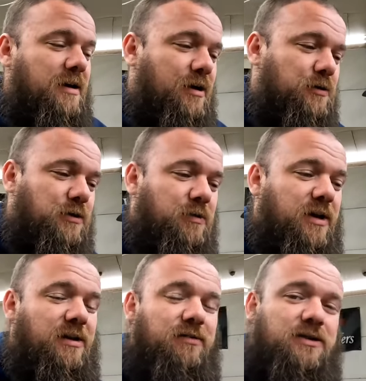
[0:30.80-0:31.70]
I also want
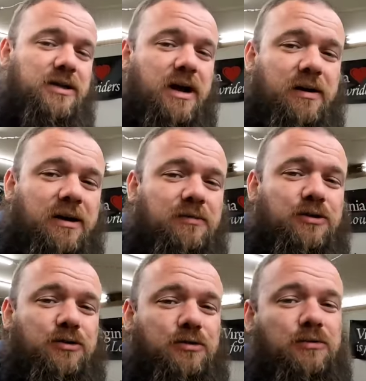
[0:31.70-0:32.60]
to give a shout out
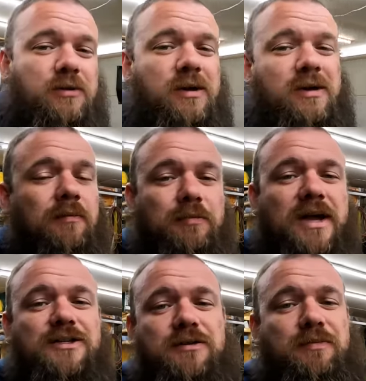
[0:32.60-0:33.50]
to
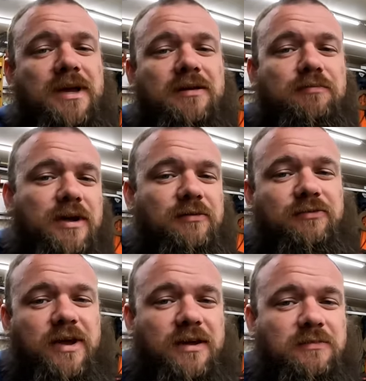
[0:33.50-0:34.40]
Magic Man Metal
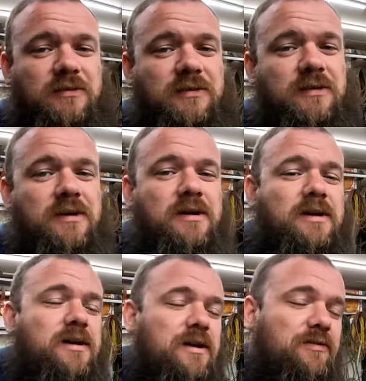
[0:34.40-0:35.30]
Fabs.
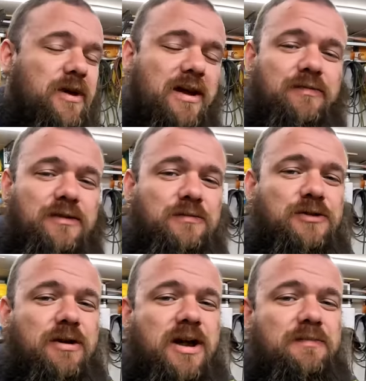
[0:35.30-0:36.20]
If you haven't
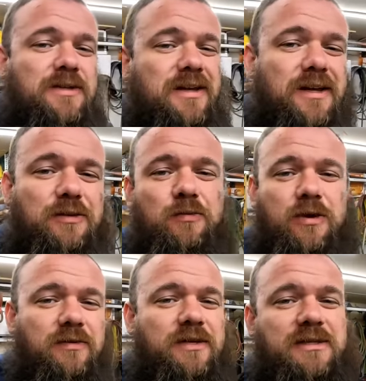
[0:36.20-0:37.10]
subscribed to either
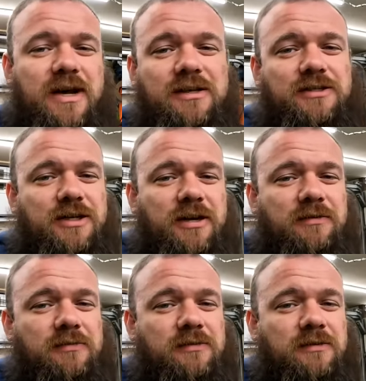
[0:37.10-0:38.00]
one of these guys'
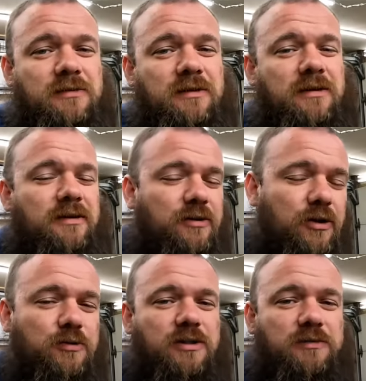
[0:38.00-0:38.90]
channels,
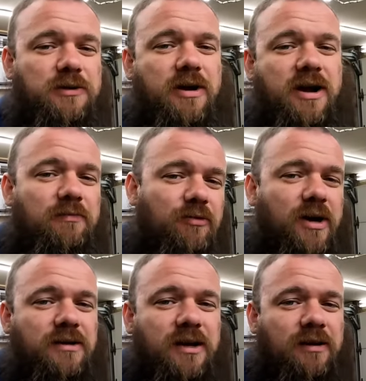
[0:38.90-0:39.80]
go subscribe
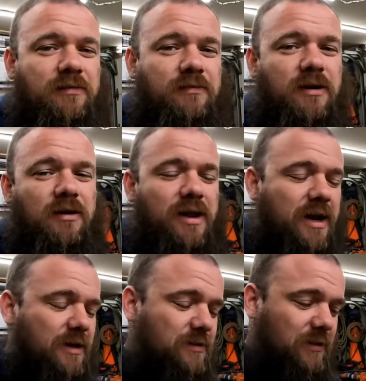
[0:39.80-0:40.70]
right now. I'll
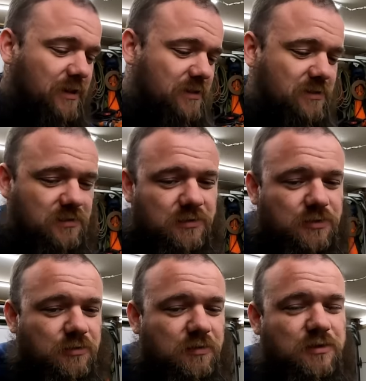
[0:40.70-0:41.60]
add links in the
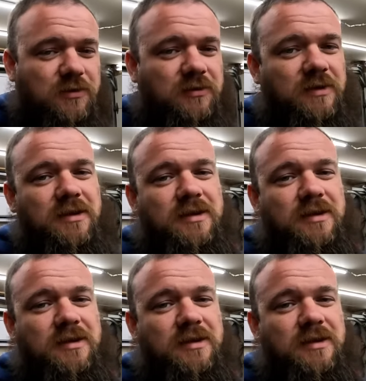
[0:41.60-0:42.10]
description.